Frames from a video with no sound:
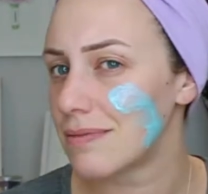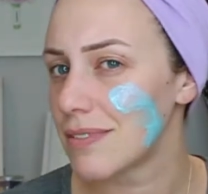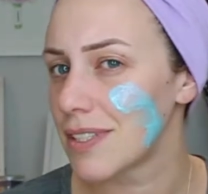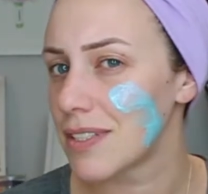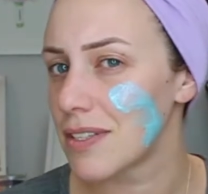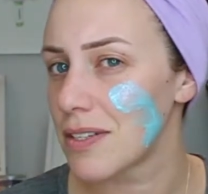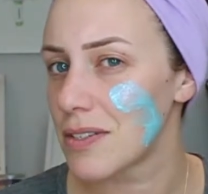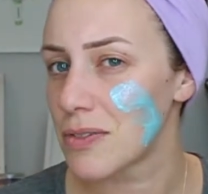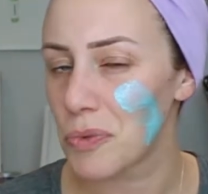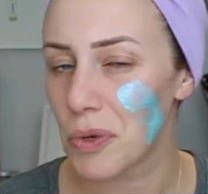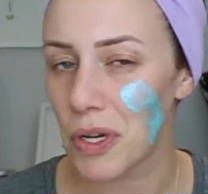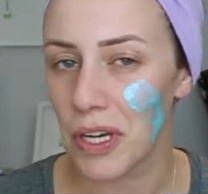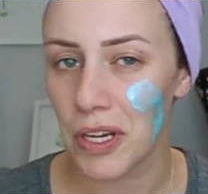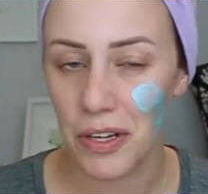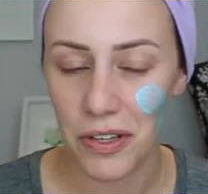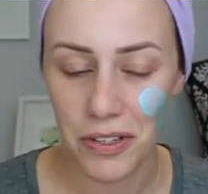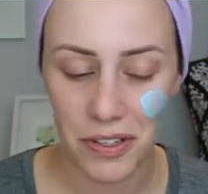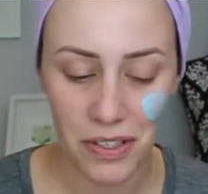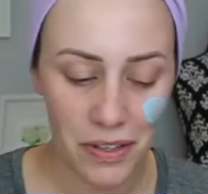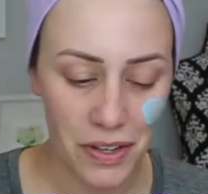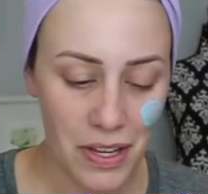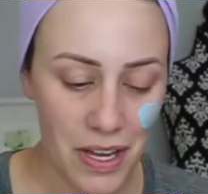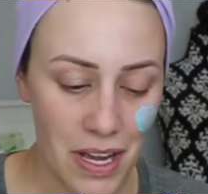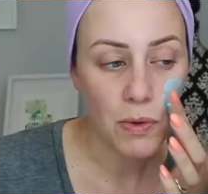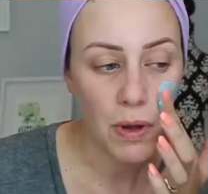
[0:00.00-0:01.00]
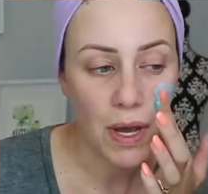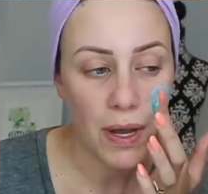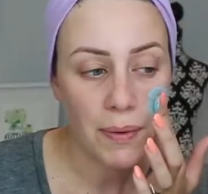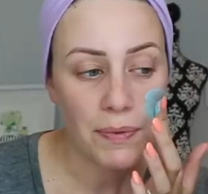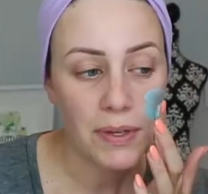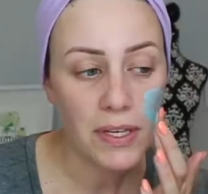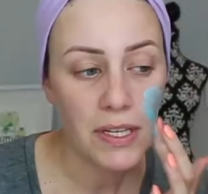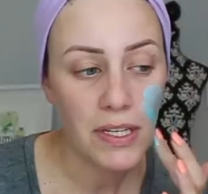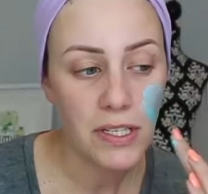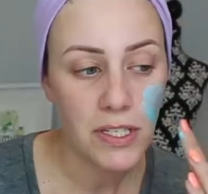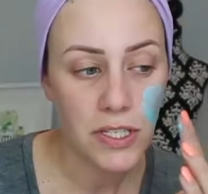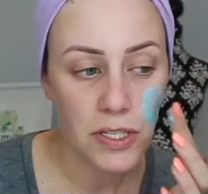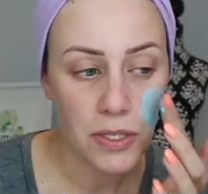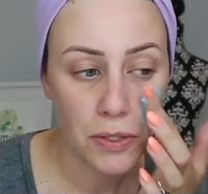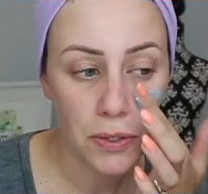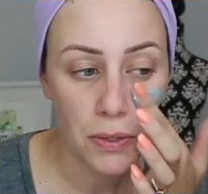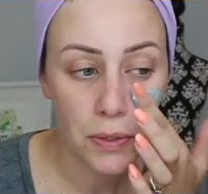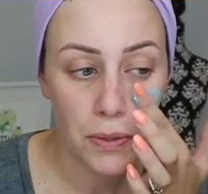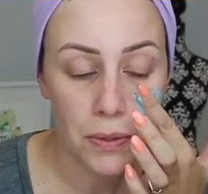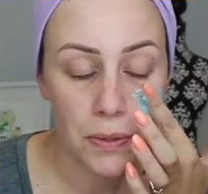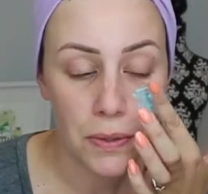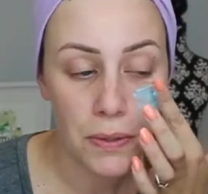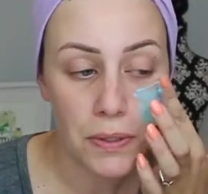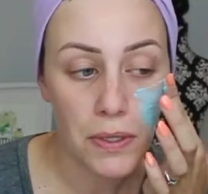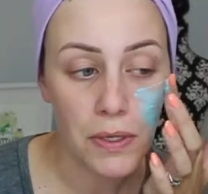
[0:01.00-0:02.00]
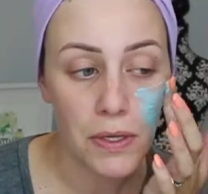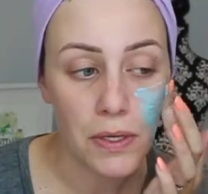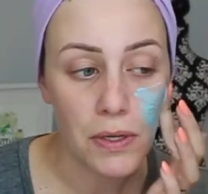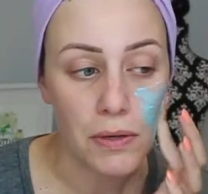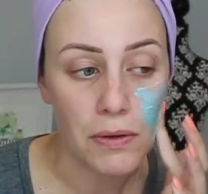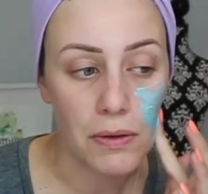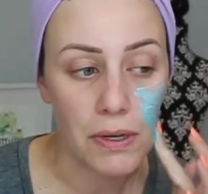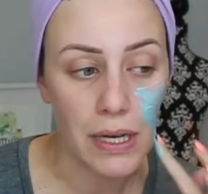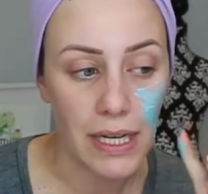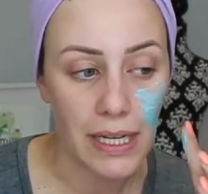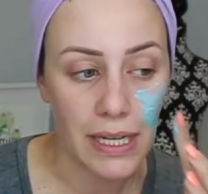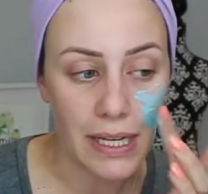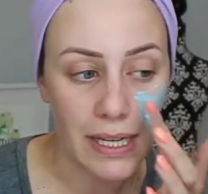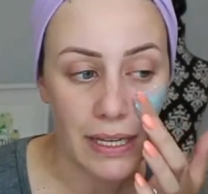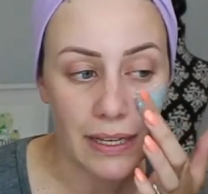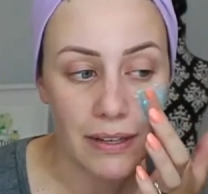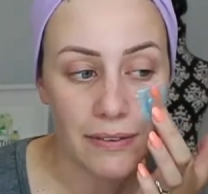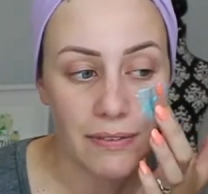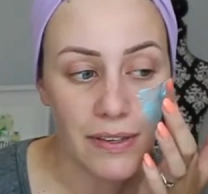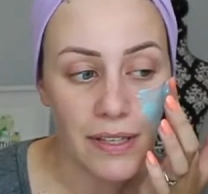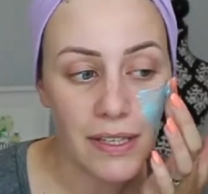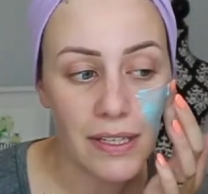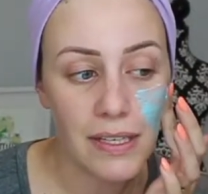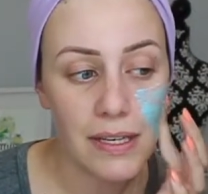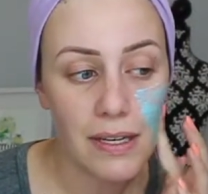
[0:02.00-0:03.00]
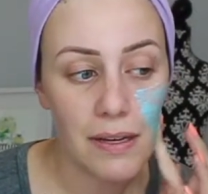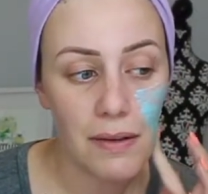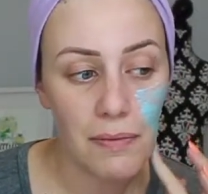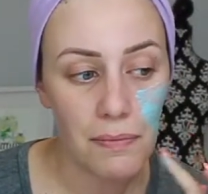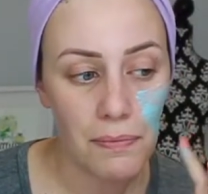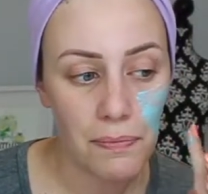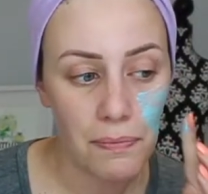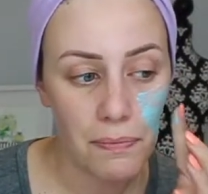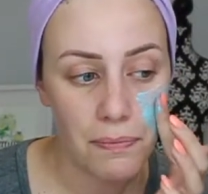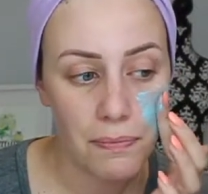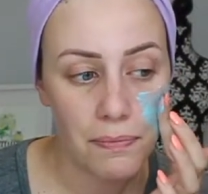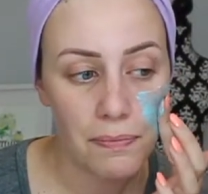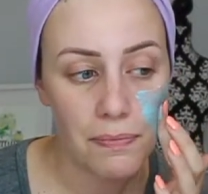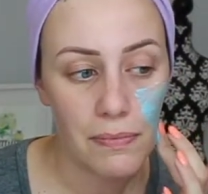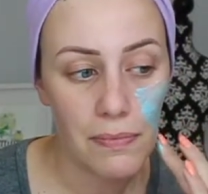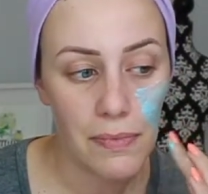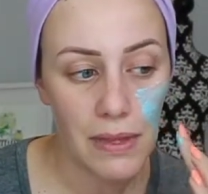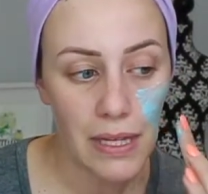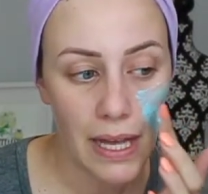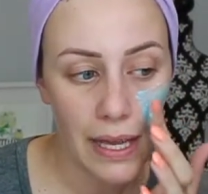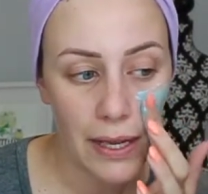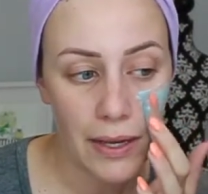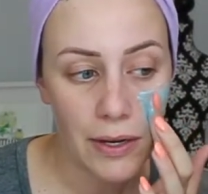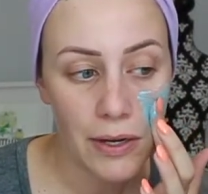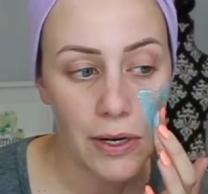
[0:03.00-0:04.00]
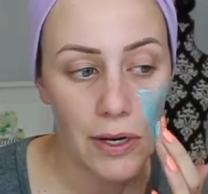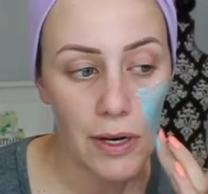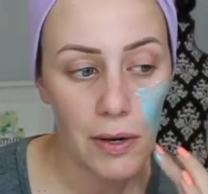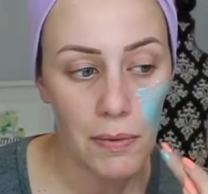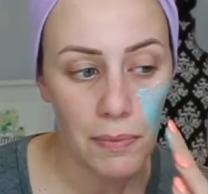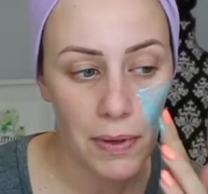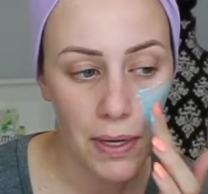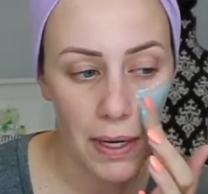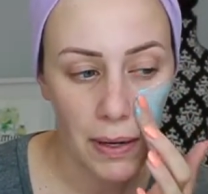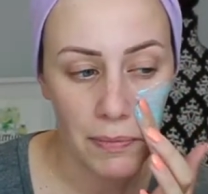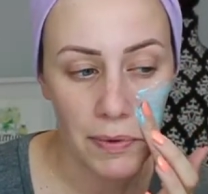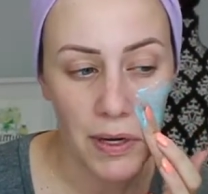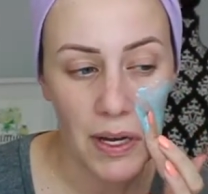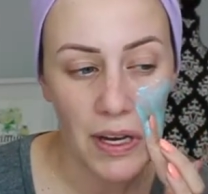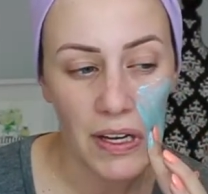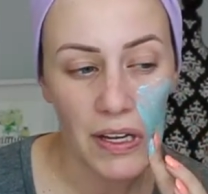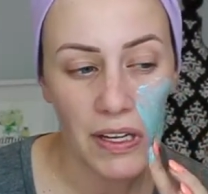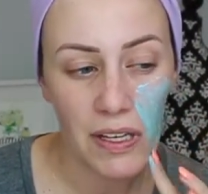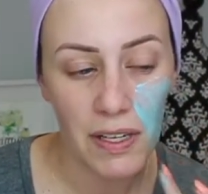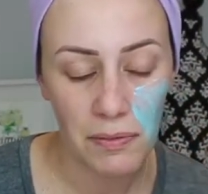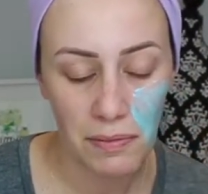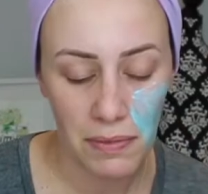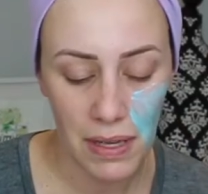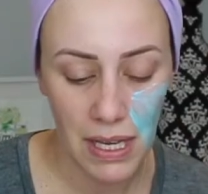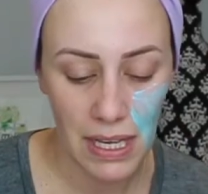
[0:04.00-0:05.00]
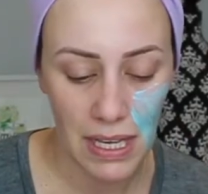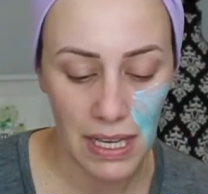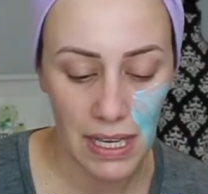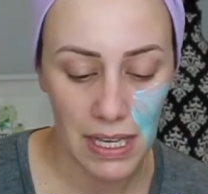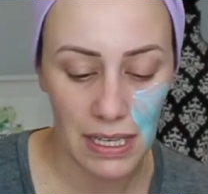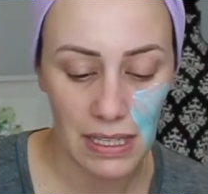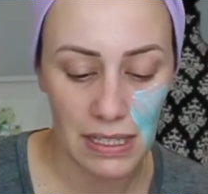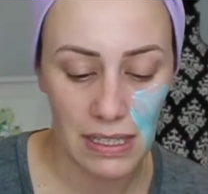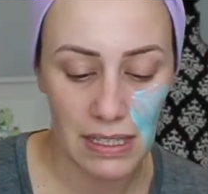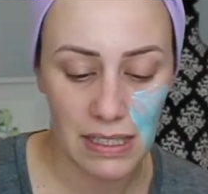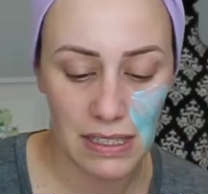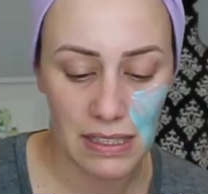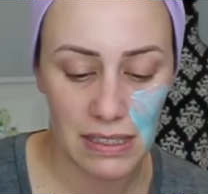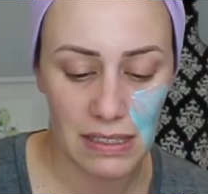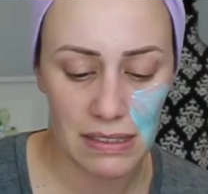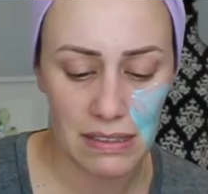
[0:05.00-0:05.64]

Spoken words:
This is weird. So I'm gonna do, an even layer, but I'm not gonna make it,